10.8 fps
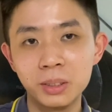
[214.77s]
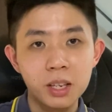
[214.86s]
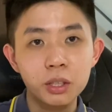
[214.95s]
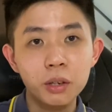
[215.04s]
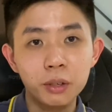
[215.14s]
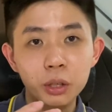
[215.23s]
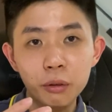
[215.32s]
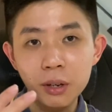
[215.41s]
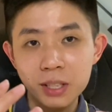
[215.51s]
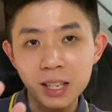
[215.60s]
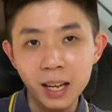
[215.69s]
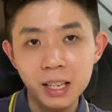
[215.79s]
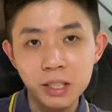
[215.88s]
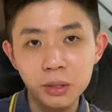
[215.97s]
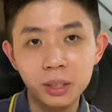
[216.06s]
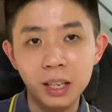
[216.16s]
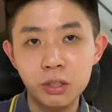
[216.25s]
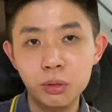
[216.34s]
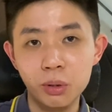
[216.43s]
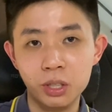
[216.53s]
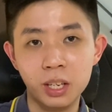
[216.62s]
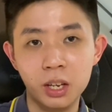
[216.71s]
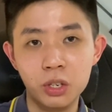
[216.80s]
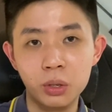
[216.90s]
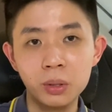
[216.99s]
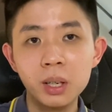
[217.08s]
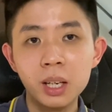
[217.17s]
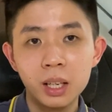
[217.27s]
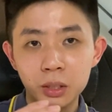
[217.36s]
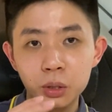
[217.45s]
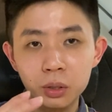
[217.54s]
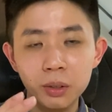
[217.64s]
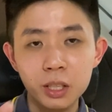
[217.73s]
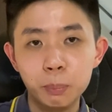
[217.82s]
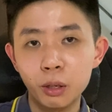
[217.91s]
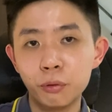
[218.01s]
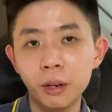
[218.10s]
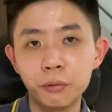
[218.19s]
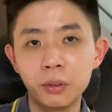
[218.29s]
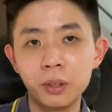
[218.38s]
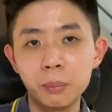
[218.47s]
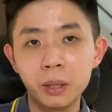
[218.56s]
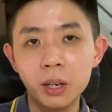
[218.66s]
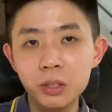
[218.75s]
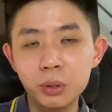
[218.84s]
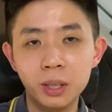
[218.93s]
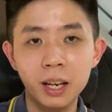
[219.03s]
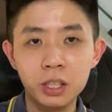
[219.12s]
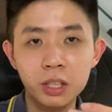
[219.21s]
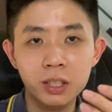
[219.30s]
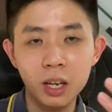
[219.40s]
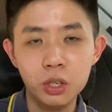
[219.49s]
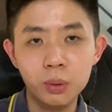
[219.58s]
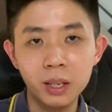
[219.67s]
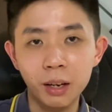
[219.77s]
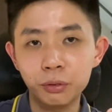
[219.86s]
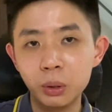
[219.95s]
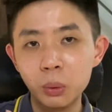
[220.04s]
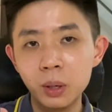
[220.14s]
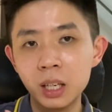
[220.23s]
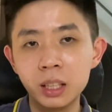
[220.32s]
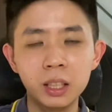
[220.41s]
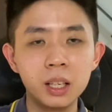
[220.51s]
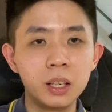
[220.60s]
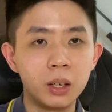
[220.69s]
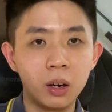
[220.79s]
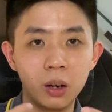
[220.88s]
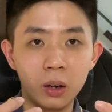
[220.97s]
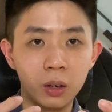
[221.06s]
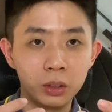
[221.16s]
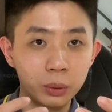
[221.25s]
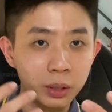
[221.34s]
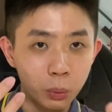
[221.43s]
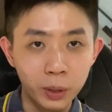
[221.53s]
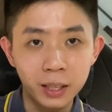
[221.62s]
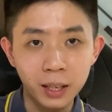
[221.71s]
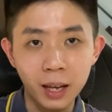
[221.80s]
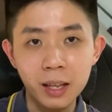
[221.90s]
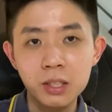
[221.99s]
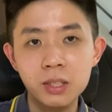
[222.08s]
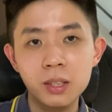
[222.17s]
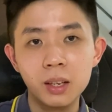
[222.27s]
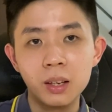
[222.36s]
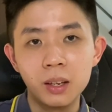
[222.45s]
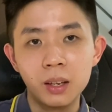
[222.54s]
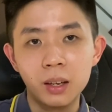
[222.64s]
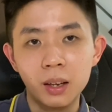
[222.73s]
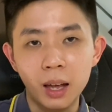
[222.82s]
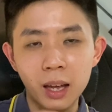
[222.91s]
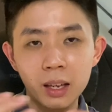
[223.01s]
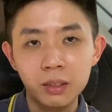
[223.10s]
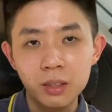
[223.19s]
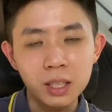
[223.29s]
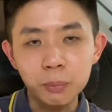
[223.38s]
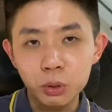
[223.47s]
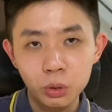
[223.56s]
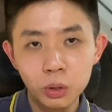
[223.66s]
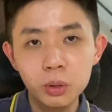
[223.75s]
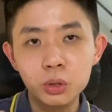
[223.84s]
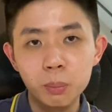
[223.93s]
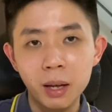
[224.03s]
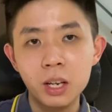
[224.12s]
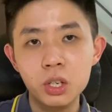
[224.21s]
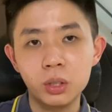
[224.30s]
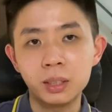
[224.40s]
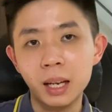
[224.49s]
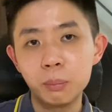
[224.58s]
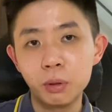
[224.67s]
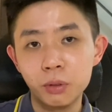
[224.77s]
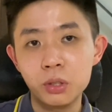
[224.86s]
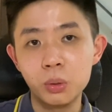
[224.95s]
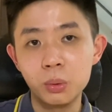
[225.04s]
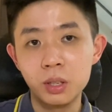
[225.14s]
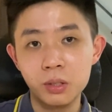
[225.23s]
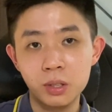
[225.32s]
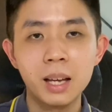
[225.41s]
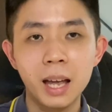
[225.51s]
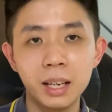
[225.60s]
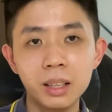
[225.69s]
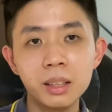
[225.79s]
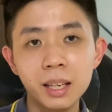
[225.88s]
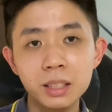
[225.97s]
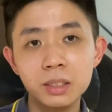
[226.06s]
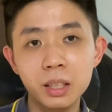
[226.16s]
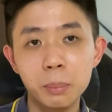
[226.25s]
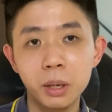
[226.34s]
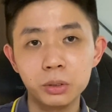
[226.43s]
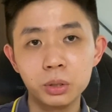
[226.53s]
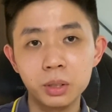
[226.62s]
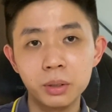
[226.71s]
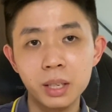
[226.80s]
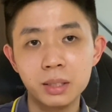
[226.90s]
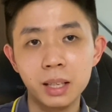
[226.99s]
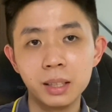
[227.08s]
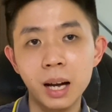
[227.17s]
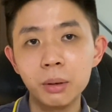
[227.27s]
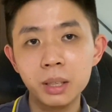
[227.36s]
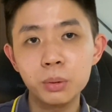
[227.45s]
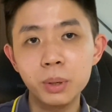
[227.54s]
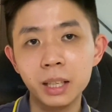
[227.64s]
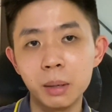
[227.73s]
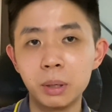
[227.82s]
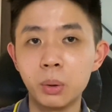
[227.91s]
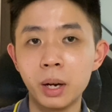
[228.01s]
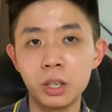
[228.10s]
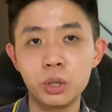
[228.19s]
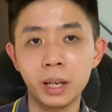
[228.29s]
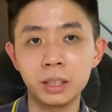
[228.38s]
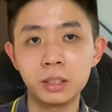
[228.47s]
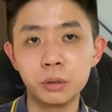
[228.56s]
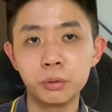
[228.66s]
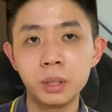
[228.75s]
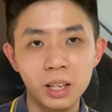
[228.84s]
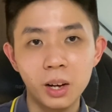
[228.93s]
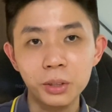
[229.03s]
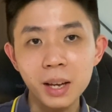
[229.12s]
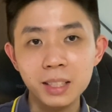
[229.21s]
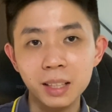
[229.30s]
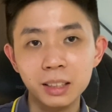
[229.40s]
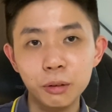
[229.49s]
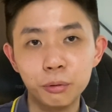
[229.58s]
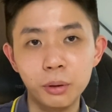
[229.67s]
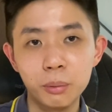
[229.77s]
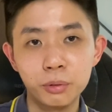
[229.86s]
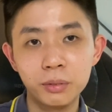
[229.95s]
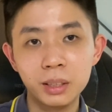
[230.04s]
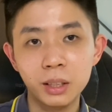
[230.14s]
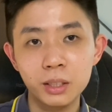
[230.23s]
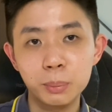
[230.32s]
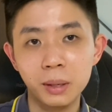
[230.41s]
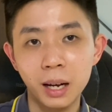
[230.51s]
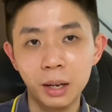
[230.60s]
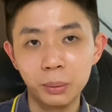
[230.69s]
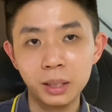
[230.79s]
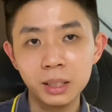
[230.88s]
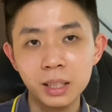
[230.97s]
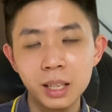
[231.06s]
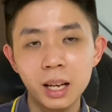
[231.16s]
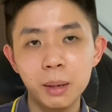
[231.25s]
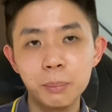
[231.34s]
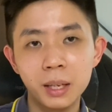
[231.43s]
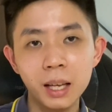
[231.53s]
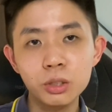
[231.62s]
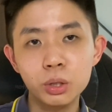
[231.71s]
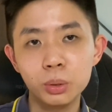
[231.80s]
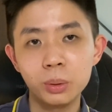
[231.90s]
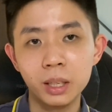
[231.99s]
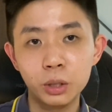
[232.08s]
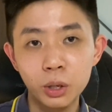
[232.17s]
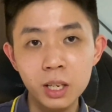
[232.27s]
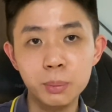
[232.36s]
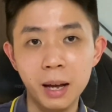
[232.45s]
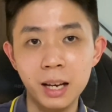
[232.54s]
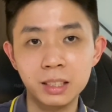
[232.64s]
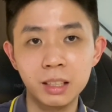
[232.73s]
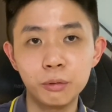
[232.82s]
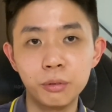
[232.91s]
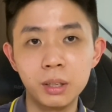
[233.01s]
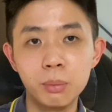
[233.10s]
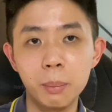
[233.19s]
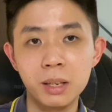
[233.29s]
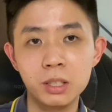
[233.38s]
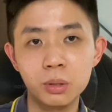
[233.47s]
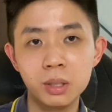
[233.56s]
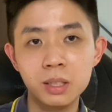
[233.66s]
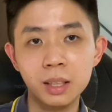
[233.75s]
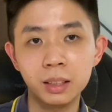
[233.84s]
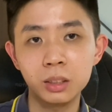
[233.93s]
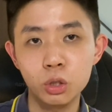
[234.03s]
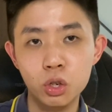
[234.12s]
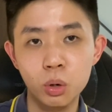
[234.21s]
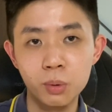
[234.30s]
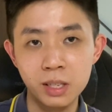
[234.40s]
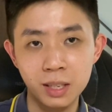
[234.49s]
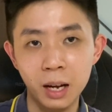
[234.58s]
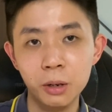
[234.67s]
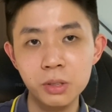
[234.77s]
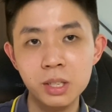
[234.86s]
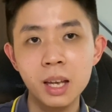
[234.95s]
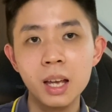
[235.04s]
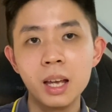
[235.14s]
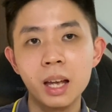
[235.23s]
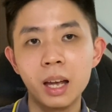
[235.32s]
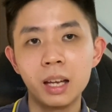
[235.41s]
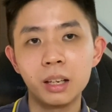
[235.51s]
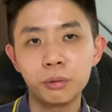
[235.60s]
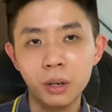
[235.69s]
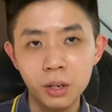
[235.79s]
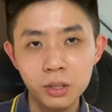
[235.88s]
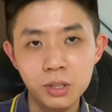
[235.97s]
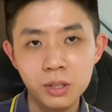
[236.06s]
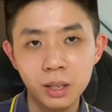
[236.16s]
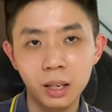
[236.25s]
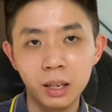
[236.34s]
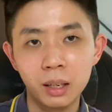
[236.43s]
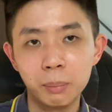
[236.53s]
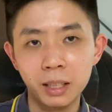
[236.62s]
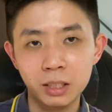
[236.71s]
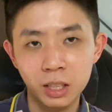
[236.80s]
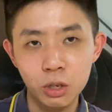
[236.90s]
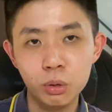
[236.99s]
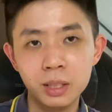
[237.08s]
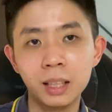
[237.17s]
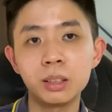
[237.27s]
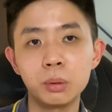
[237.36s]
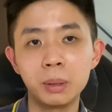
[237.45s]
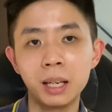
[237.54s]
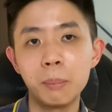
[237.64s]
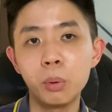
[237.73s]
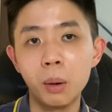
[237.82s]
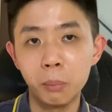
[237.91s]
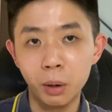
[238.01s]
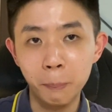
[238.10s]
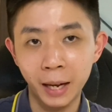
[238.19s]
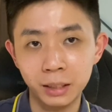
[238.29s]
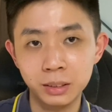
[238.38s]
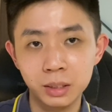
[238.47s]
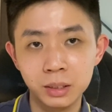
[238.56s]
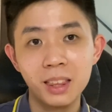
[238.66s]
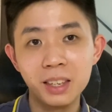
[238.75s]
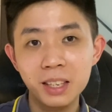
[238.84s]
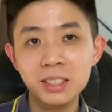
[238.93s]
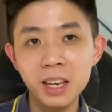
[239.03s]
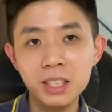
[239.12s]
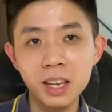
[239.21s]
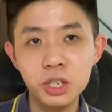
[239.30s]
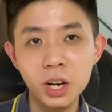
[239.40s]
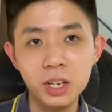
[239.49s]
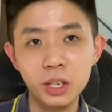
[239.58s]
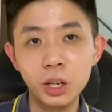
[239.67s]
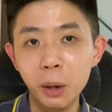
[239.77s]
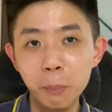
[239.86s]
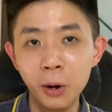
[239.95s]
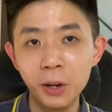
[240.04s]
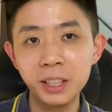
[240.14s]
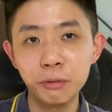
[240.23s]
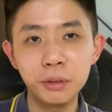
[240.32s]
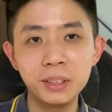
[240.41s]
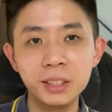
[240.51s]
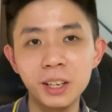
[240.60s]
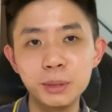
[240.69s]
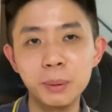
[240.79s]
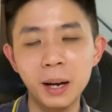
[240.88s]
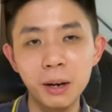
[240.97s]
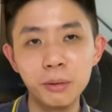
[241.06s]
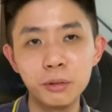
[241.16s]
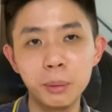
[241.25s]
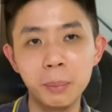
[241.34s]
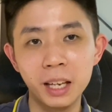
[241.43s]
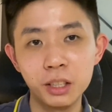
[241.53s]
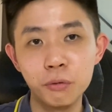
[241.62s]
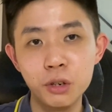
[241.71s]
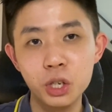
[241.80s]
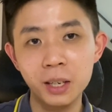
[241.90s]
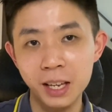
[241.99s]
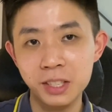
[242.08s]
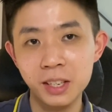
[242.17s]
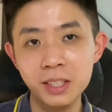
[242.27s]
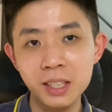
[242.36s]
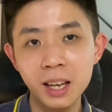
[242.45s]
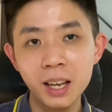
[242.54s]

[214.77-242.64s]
So if you're looking for a side hustle that can suit your schedule, tutoring is perfect for it because you can actually schedule it after work or during the weekends, and it's up to you to manage your time with your students. Another nice thing about tutoring is that the hourly rate can be quite attractive. Although I started from $15 per hour, I began to increase my asking fee when my students started to show results, and of course, my schedule started to become more and more packed. These days, I charge a lot more than $15 per hour for my individual lessons,